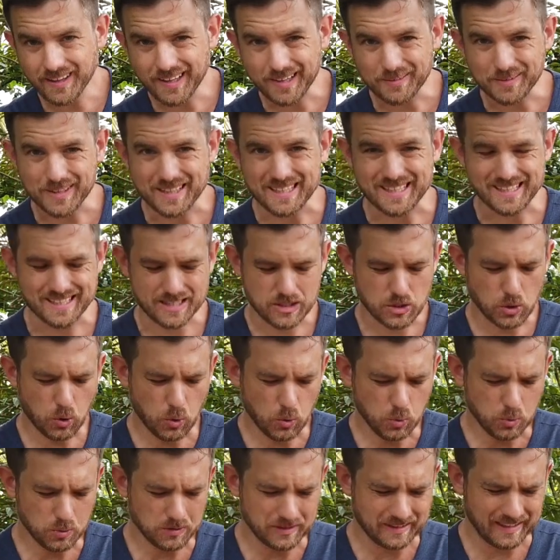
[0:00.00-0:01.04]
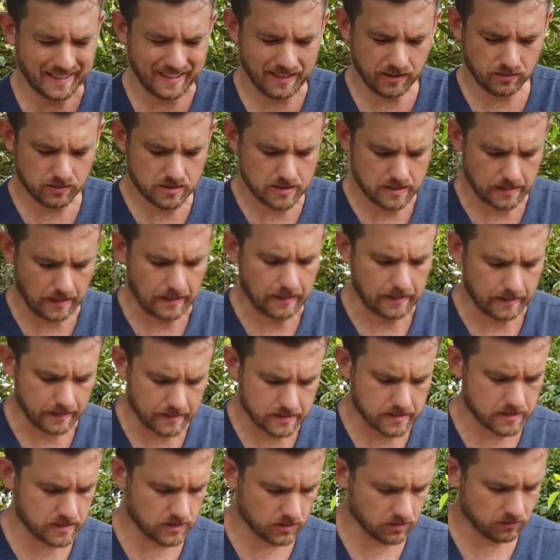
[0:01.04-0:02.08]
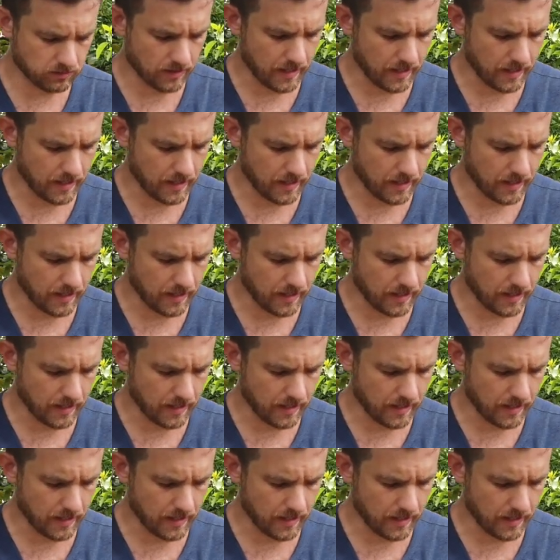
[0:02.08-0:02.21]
liquid has cooled down slightly. It's still